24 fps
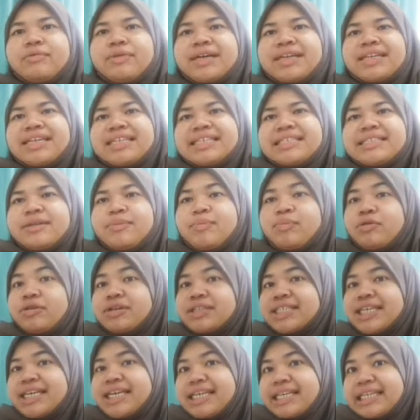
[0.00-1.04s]
what is the
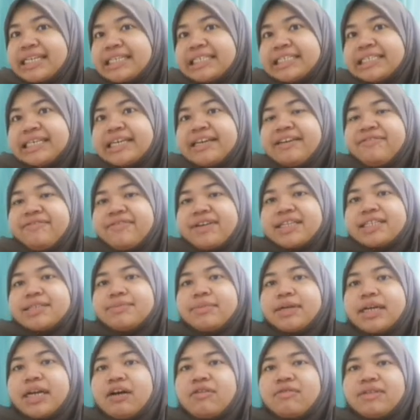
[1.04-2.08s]
project initial
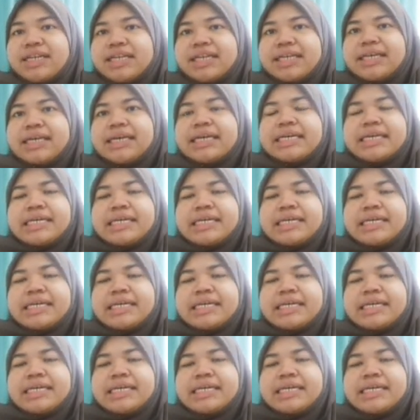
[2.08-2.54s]
investment outlay?